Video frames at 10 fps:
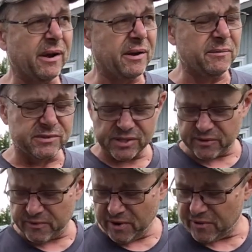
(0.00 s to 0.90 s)
and it was a
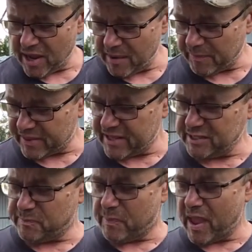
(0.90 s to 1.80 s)
309, but
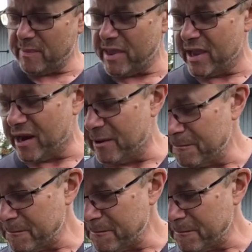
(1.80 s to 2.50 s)
this baby here